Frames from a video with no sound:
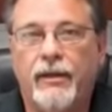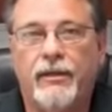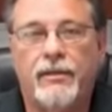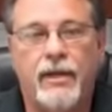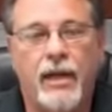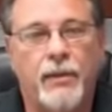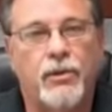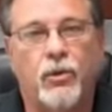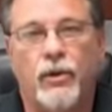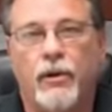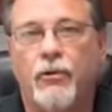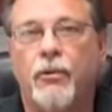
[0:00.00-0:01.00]
It's
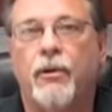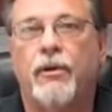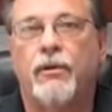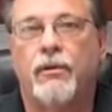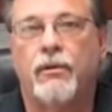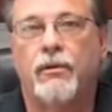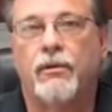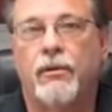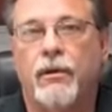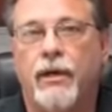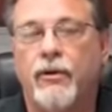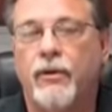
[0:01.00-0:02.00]
absolutely critical,
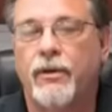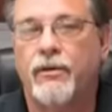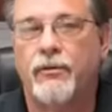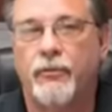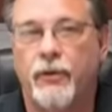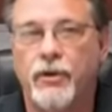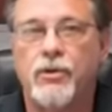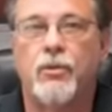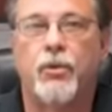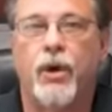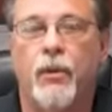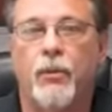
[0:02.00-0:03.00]
not only to
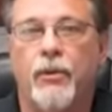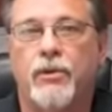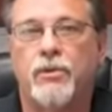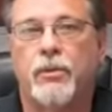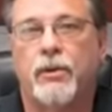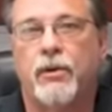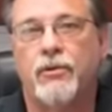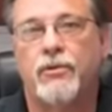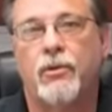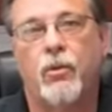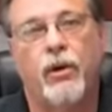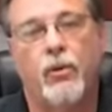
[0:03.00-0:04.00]
frictional properties, but also
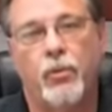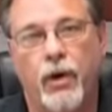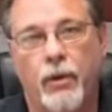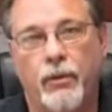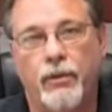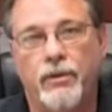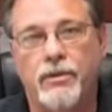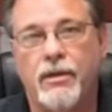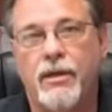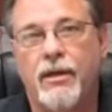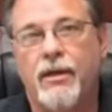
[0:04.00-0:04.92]
to wear properties,